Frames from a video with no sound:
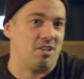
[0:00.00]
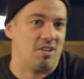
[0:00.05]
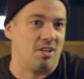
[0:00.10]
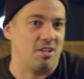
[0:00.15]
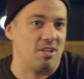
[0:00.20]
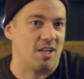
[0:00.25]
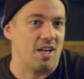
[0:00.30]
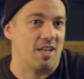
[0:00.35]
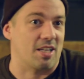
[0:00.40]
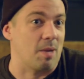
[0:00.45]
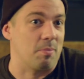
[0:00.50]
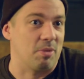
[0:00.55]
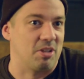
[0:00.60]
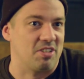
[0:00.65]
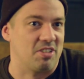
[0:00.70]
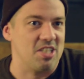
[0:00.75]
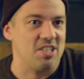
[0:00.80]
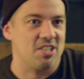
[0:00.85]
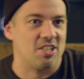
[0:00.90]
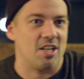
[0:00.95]
Like I'm a
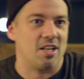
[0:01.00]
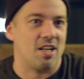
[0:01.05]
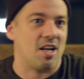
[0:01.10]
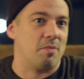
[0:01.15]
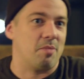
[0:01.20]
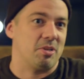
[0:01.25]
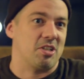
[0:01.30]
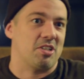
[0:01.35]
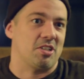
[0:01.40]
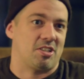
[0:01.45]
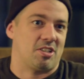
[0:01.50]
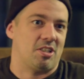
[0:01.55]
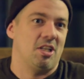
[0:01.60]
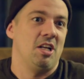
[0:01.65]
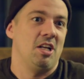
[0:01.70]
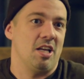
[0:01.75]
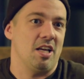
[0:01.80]
DJ now? Because